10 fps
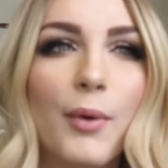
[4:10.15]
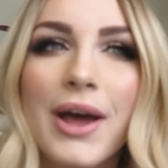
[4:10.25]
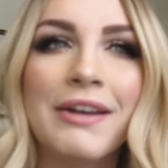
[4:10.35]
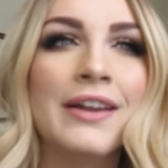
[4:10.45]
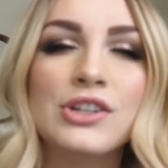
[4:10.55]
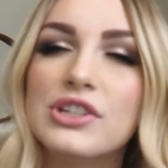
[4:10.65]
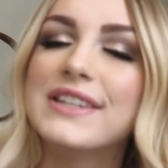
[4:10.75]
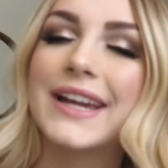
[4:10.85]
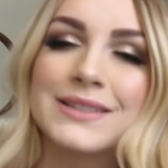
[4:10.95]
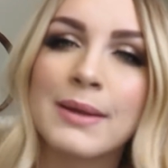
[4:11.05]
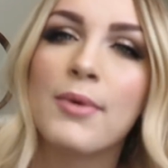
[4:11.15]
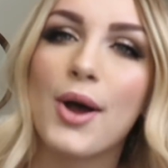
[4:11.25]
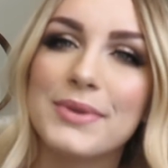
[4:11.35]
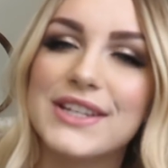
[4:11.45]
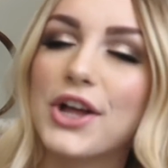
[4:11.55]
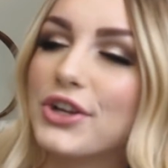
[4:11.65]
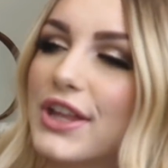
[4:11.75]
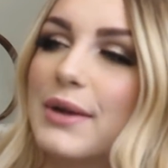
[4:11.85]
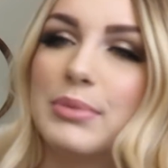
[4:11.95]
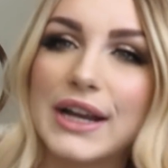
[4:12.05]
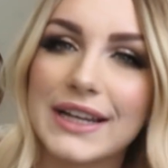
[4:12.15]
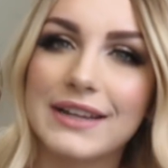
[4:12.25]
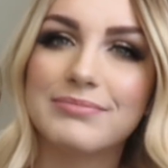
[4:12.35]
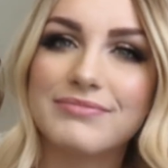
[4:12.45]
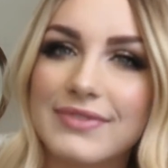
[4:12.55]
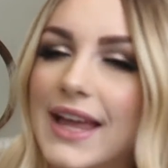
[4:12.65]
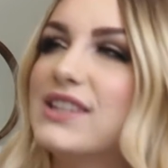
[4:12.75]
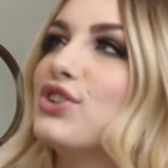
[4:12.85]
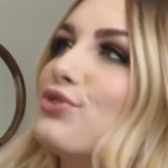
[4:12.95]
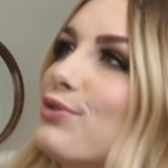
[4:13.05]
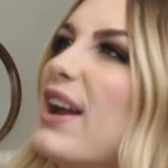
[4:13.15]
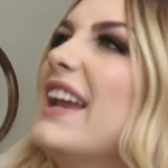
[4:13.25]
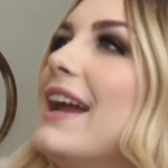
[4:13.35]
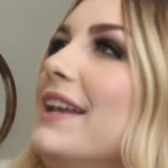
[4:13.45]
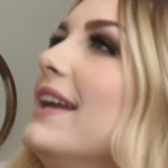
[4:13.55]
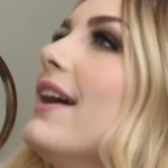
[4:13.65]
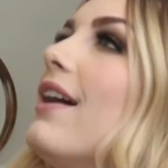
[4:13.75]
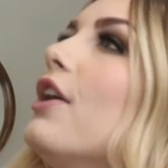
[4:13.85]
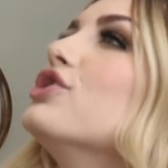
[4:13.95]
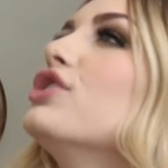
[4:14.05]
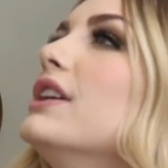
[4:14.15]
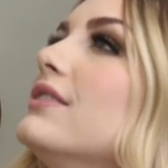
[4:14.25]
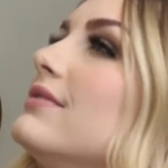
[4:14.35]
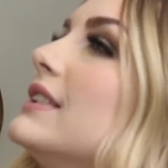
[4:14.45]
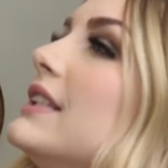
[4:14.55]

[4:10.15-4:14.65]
Why don't I just text my mom and tell her that I'm pregnant? That's a great idea, Audra.